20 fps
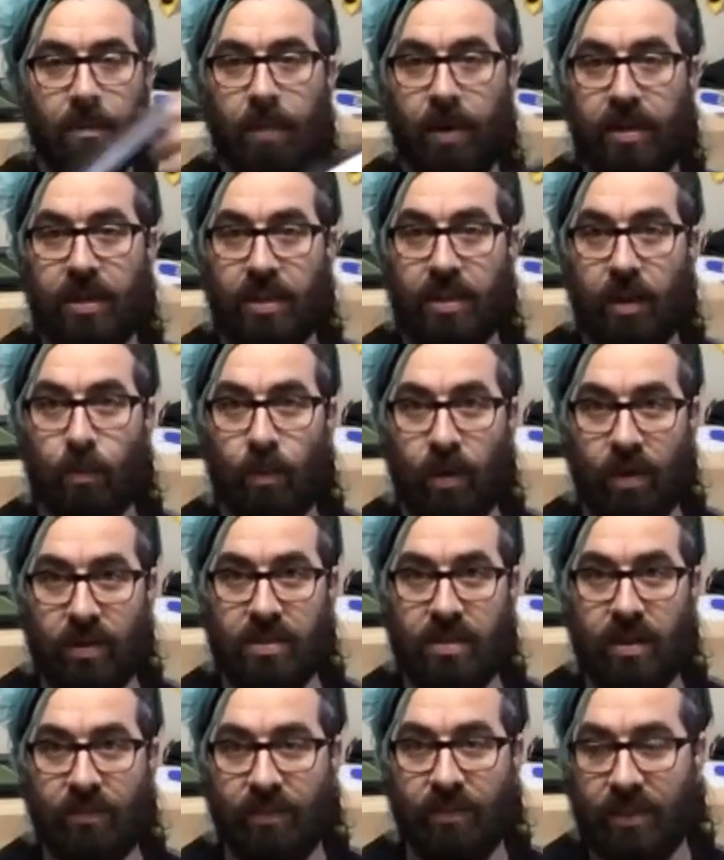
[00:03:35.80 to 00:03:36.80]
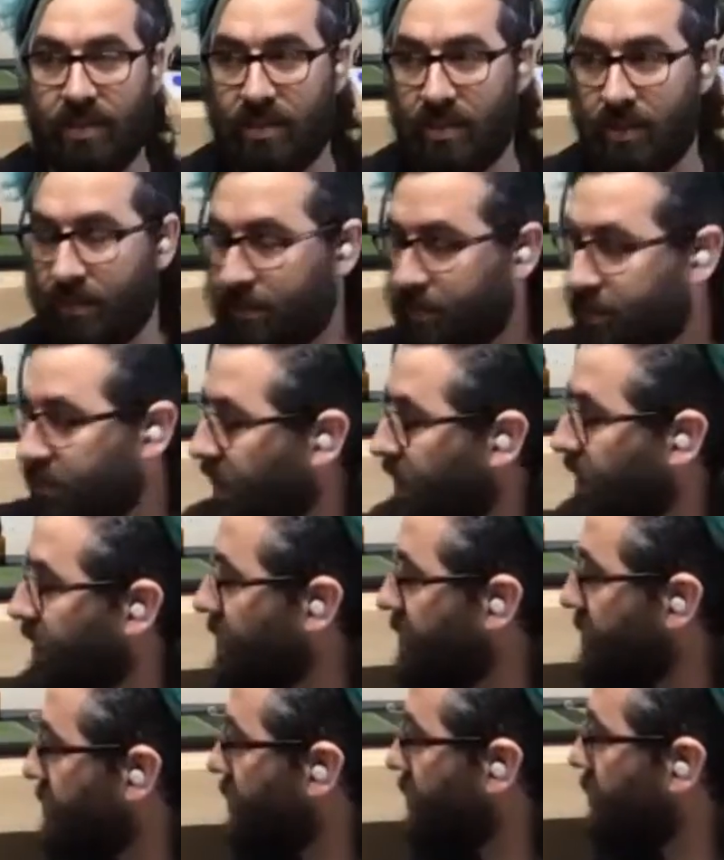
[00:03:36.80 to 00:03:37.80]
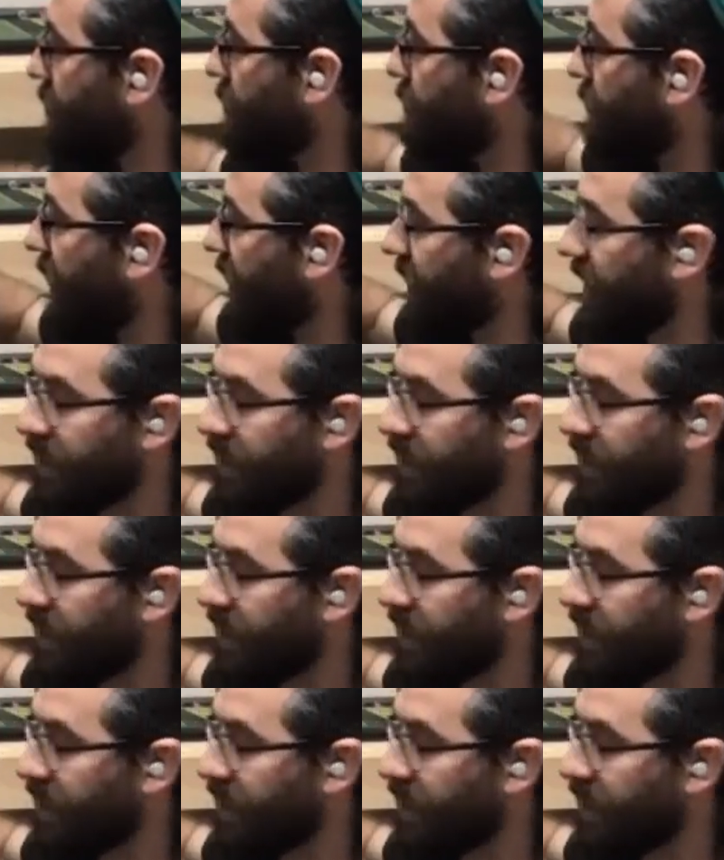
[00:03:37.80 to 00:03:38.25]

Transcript: but it's on one surface. So when